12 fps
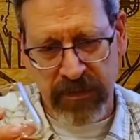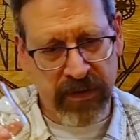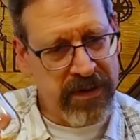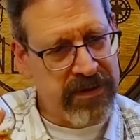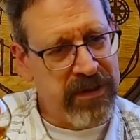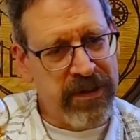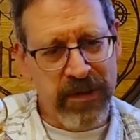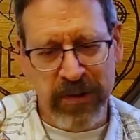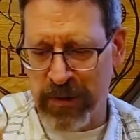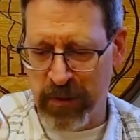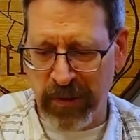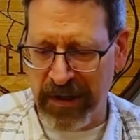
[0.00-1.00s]
this is
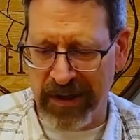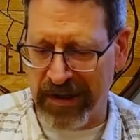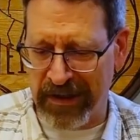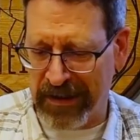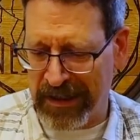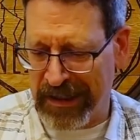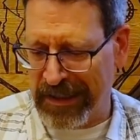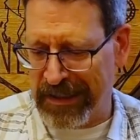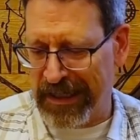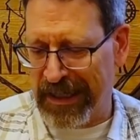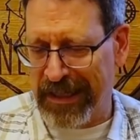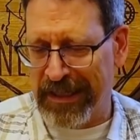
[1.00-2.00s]
sweeter
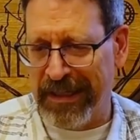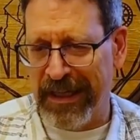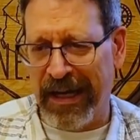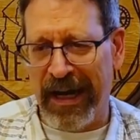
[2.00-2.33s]
and